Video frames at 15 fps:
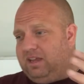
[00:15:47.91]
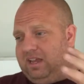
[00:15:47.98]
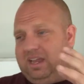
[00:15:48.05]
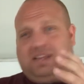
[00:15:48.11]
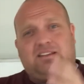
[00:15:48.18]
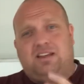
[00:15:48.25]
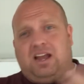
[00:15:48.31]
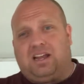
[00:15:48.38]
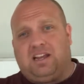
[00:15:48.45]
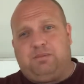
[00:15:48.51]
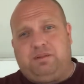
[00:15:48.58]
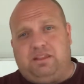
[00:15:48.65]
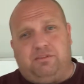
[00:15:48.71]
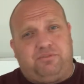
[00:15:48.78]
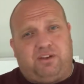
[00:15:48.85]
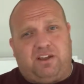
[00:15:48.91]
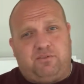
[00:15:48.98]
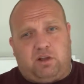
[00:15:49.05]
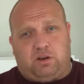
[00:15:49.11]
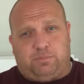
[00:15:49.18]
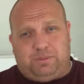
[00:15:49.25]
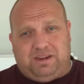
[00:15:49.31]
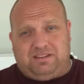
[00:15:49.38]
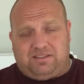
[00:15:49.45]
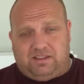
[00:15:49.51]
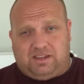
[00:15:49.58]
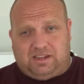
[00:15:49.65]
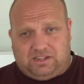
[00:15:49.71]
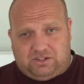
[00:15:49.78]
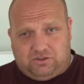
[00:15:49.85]
it's not going to be the $5 pizza
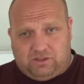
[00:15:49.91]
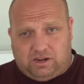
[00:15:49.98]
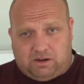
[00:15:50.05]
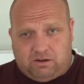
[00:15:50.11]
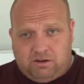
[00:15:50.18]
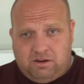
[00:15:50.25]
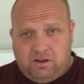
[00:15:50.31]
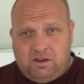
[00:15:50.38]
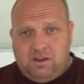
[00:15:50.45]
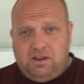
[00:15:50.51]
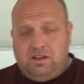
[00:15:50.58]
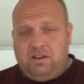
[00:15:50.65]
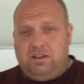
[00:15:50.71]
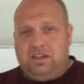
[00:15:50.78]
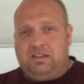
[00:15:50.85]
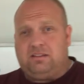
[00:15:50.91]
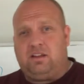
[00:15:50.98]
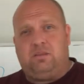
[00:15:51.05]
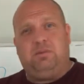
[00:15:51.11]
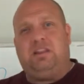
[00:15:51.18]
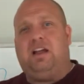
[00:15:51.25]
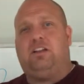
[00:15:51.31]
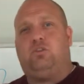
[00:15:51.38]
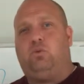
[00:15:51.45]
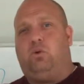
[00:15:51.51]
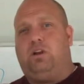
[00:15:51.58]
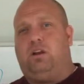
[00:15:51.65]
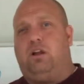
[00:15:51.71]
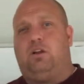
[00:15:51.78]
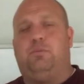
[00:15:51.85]
that gets you there. It's going to be that
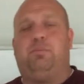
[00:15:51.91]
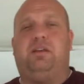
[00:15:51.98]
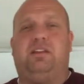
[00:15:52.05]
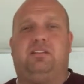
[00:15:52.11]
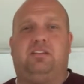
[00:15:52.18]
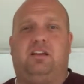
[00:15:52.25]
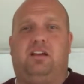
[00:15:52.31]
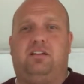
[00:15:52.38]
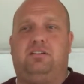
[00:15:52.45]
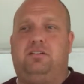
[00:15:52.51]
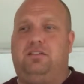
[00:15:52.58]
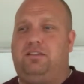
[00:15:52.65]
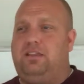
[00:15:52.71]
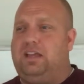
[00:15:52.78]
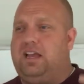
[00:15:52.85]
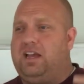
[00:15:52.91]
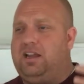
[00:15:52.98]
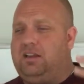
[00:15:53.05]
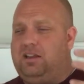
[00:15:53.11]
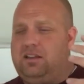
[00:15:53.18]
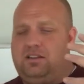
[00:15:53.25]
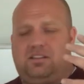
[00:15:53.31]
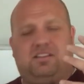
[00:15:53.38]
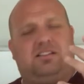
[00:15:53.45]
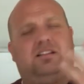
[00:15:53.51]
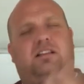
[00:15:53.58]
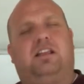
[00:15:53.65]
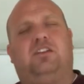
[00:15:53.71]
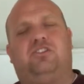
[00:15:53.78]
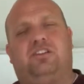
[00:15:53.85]
$20 pizza that is
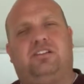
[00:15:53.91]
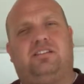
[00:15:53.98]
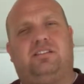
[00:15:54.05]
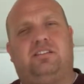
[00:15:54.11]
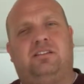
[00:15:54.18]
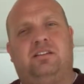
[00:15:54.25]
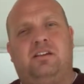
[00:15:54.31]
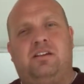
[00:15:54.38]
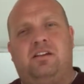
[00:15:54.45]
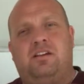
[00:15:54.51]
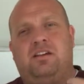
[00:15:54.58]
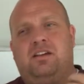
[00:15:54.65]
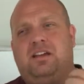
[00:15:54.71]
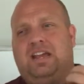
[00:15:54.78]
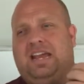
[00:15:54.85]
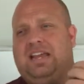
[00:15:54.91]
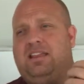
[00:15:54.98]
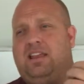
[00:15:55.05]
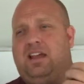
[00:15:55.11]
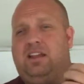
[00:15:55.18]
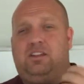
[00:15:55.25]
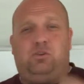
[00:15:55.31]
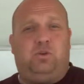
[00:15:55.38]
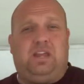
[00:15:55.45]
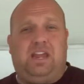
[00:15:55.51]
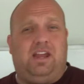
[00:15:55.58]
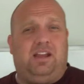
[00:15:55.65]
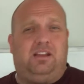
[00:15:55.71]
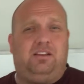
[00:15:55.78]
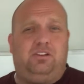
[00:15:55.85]
delicious and that you
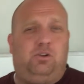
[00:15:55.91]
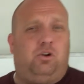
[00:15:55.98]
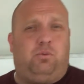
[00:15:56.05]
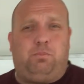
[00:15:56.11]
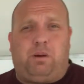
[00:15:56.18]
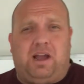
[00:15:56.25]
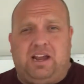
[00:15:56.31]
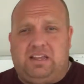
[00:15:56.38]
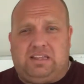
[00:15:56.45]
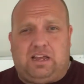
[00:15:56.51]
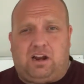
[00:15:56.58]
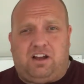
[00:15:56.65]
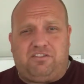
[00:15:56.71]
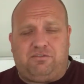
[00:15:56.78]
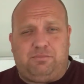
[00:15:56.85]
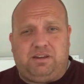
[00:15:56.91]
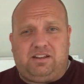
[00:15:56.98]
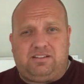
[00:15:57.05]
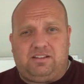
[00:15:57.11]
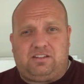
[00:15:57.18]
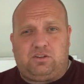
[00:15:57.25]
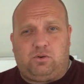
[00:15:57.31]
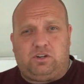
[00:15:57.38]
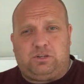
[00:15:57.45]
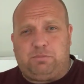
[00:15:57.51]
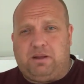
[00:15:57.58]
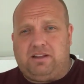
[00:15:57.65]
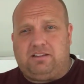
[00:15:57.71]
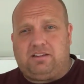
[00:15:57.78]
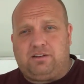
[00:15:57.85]
don't buy it that often because it's so
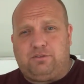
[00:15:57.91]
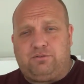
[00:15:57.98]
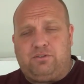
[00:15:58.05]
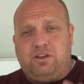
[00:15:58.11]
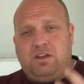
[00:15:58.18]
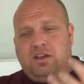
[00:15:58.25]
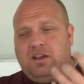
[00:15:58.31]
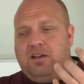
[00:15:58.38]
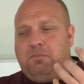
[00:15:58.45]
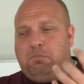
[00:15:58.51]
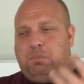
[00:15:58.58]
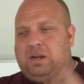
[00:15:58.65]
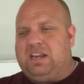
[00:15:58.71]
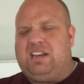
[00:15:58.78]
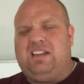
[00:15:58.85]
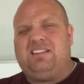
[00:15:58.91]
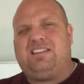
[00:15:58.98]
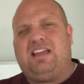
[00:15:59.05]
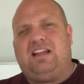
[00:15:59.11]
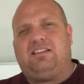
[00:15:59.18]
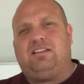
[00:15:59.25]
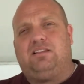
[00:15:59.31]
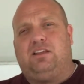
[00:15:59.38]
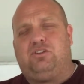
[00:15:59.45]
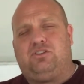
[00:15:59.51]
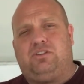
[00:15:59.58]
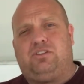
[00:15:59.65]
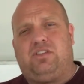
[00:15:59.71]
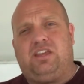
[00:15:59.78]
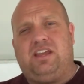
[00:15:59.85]
expensive, but it is that
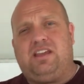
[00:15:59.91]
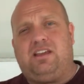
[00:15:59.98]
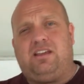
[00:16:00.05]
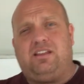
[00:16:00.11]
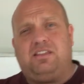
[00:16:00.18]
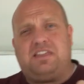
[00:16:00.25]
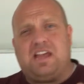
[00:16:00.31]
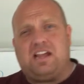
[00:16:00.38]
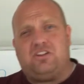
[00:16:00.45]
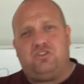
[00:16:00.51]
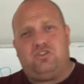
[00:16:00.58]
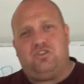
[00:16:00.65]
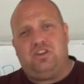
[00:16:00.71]
delicious thing that